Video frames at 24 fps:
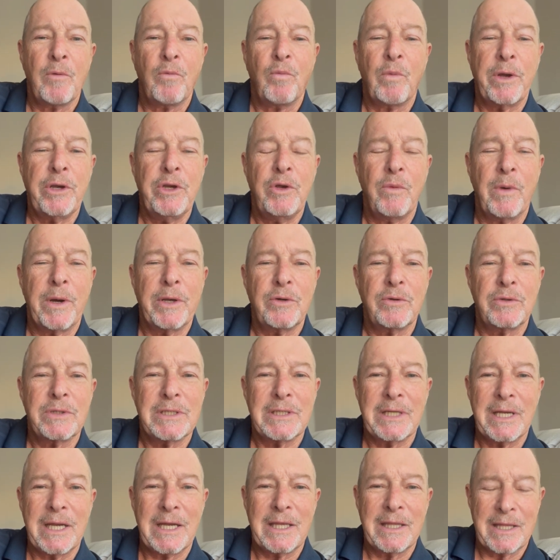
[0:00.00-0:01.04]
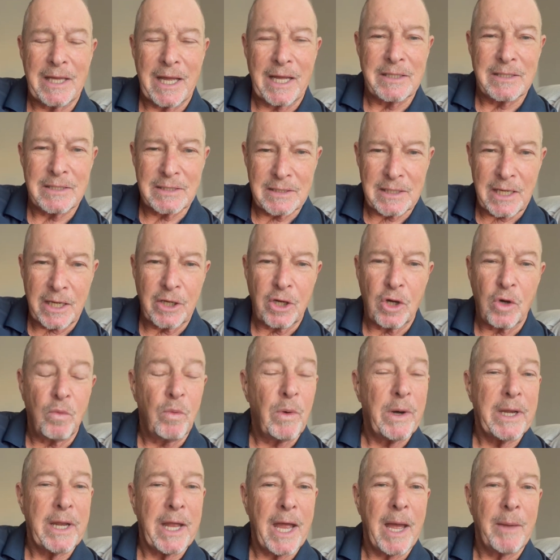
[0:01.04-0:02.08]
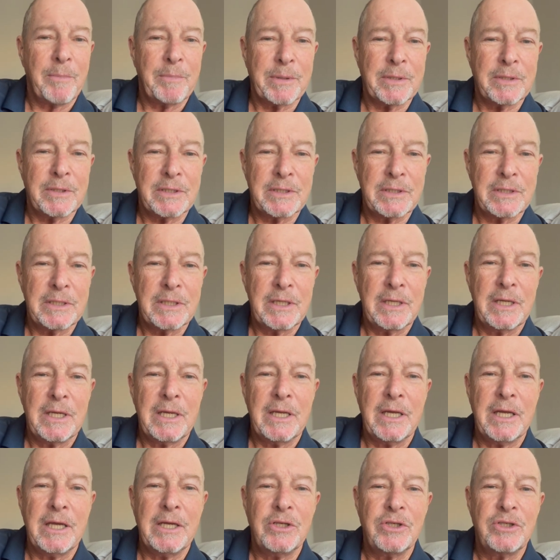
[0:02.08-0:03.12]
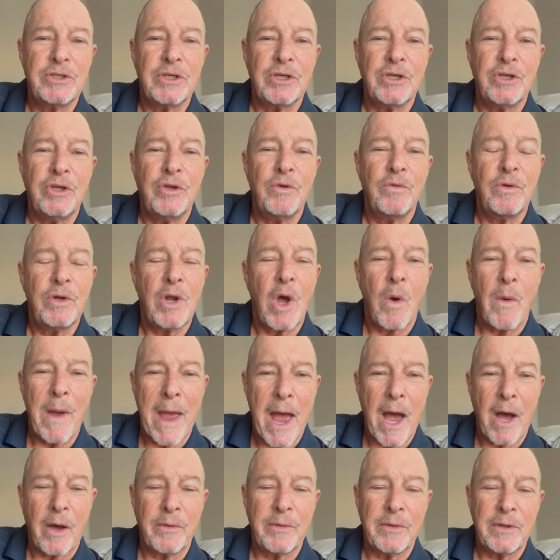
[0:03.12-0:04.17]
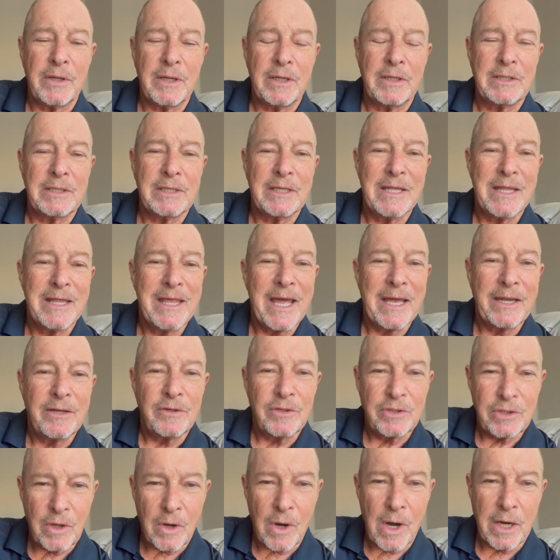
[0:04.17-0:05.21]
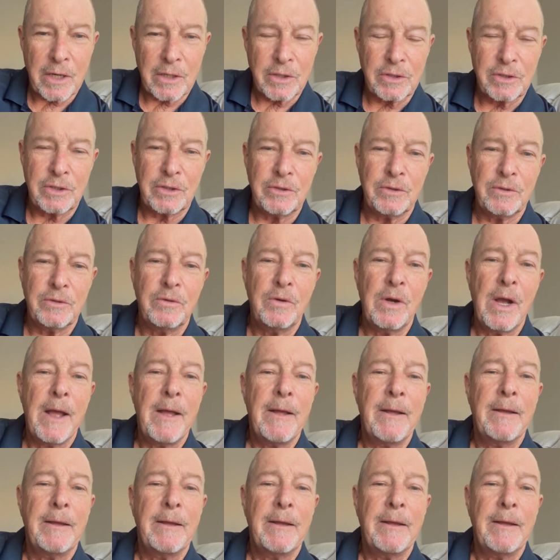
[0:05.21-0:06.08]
when you understand that cycle, what happens is you know how to then talk to